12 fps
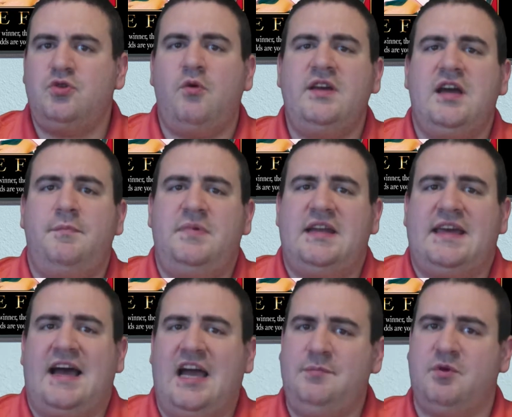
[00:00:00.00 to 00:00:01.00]
Growing up in a
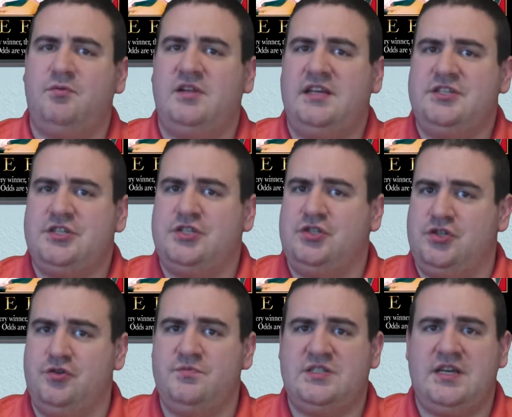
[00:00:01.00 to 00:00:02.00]
hyper-religious
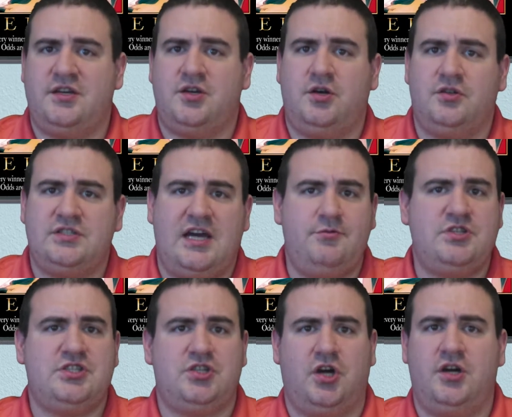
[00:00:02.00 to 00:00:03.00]
doomsday cult, I
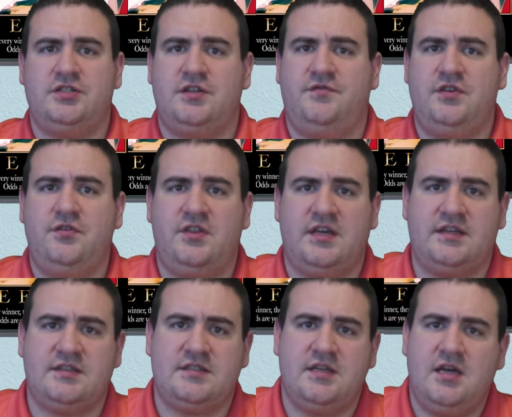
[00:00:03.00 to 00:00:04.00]
was taught a few
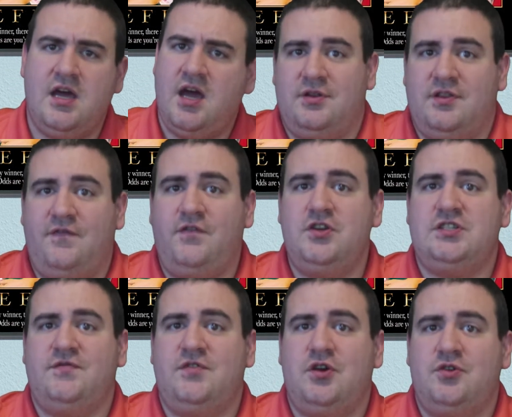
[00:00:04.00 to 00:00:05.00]
things. The
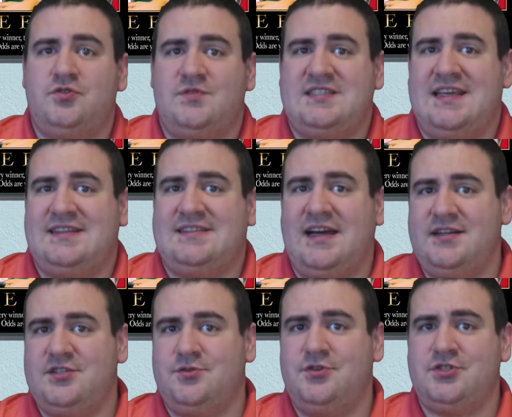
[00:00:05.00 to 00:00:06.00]
first of those was that
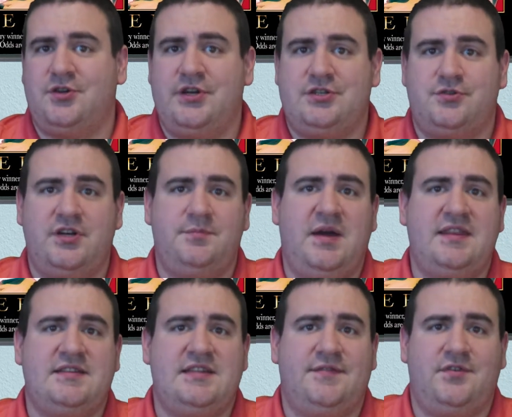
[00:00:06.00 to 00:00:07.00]
dinosaurs are a trick by
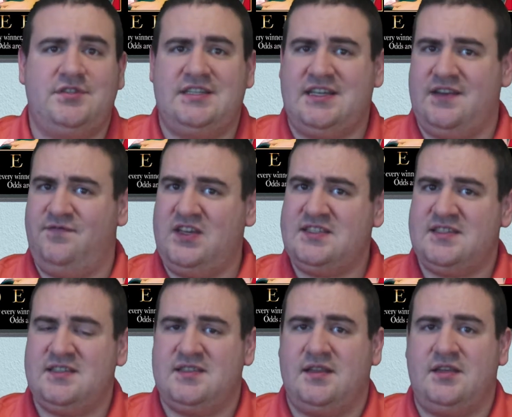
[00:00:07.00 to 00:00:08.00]
the devil to convince
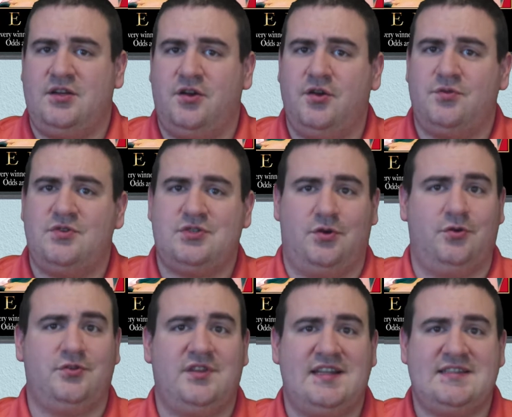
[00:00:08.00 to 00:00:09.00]
us that the Earth was
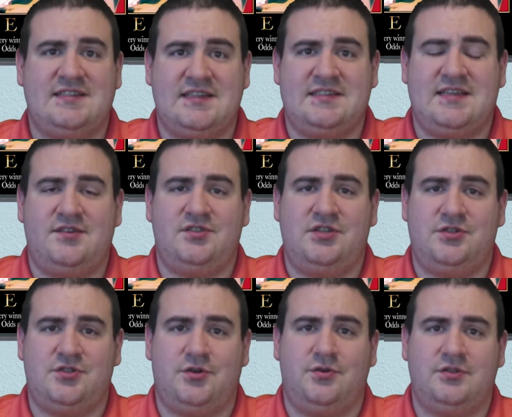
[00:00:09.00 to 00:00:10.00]
older than 6,000
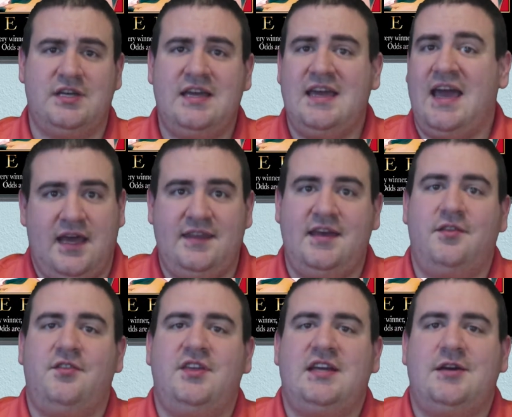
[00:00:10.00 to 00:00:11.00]
years old, and the
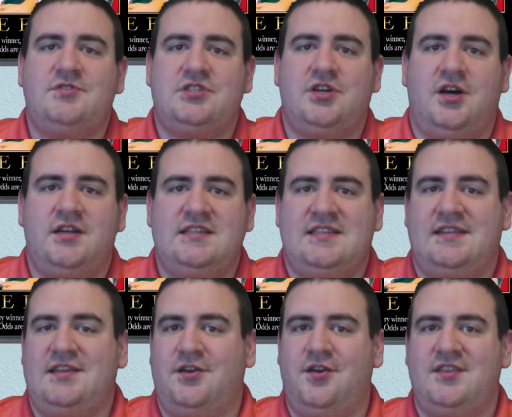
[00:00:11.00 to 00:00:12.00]
other thing I was taught is that
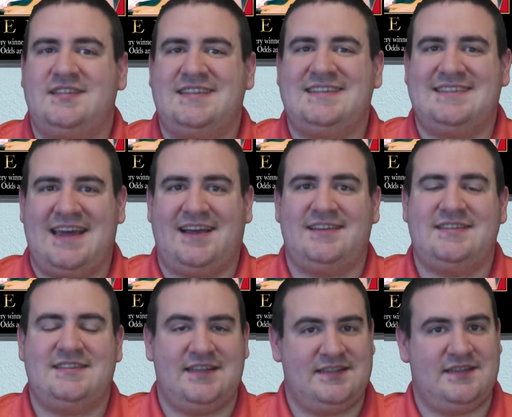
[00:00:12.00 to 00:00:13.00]
the Earth is exactly
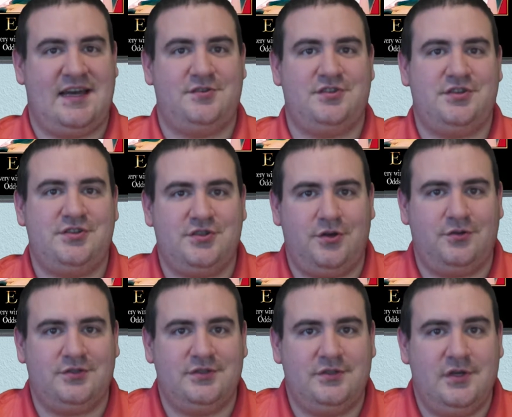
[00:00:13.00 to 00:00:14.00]
6,000 years
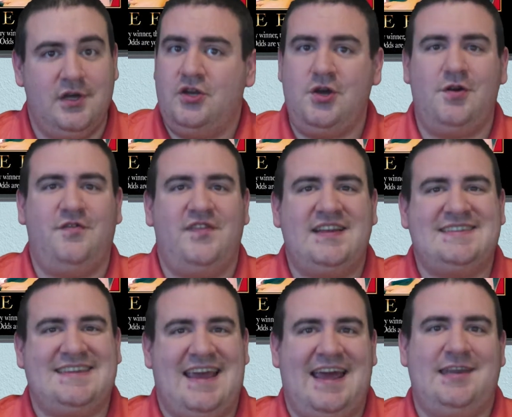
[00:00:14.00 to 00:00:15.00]
old. No offense
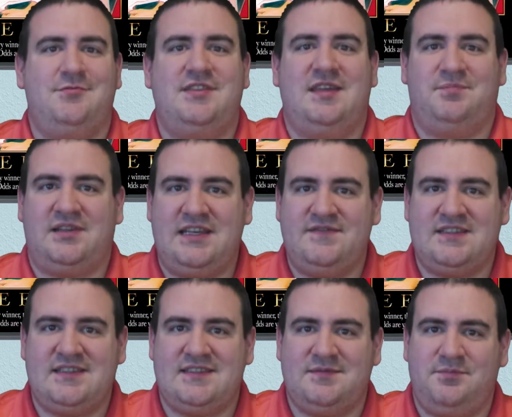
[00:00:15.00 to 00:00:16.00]
to anyone that believes
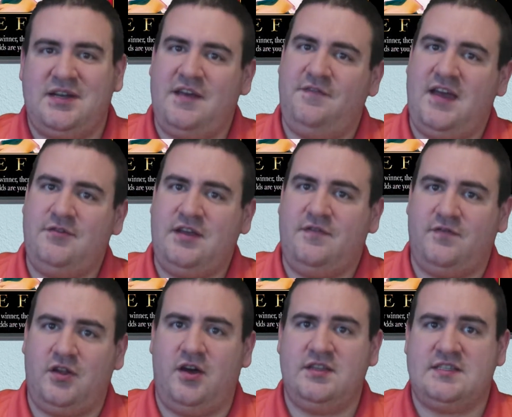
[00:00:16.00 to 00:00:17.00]
this, but I found a
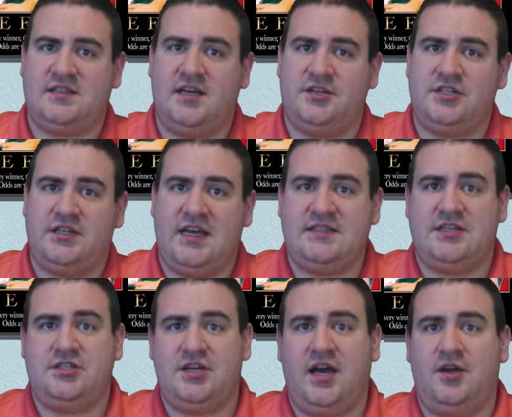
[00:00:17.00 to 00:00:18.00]
flaw in this logic as a
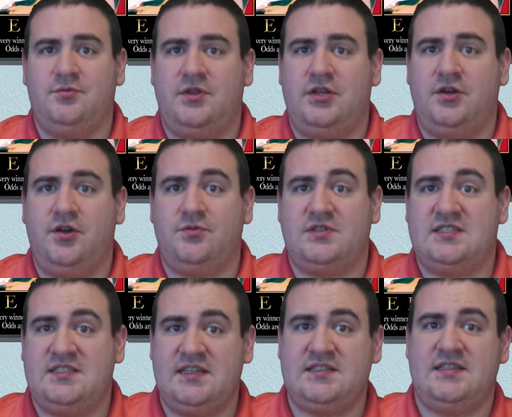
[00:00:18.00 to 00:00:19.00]
child when the Earth was
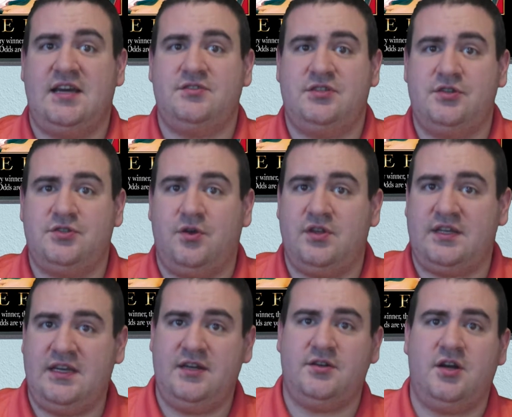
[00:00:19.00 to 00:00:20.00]
6,000 years old in
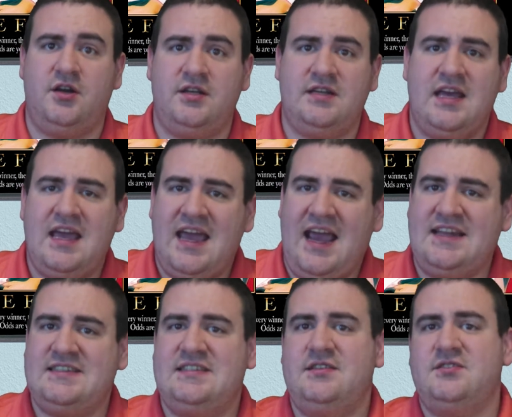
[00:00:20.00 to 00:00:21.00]
kindergarten
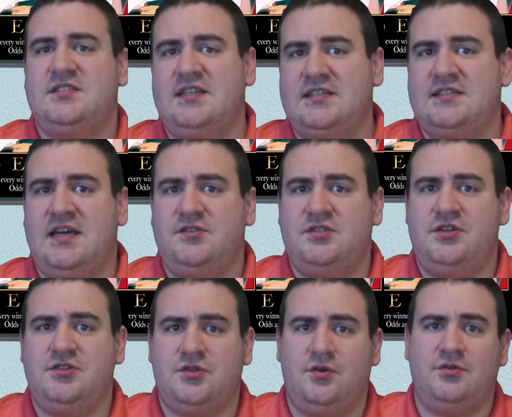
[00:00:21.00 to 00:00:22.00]
and still 6,000
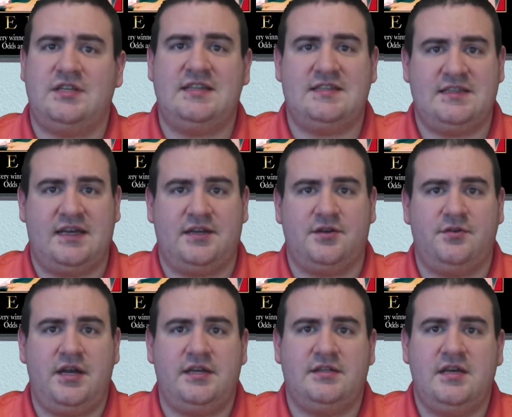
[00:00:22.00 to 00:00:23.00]
years old in second
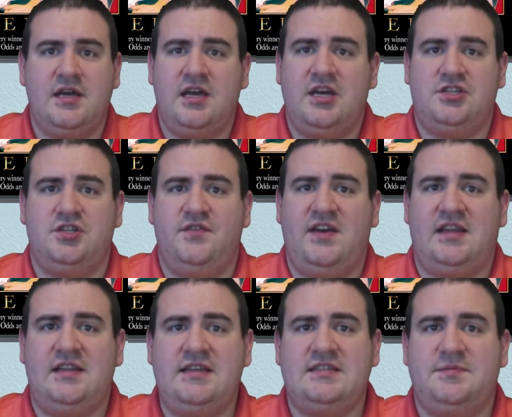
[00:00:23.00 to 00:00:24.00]
grade. It should have
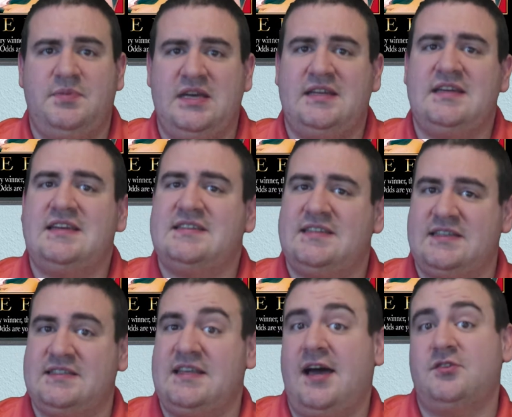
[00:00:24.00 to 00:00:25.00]
at least been
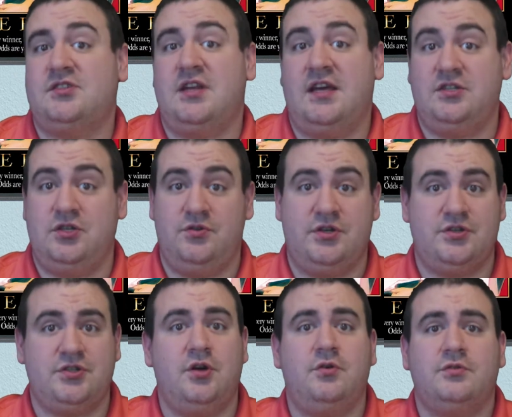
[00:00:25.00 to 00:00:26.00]
6,002
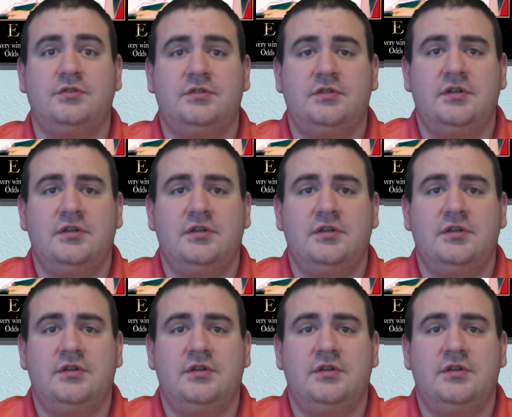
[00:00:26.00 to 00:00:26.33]
years old.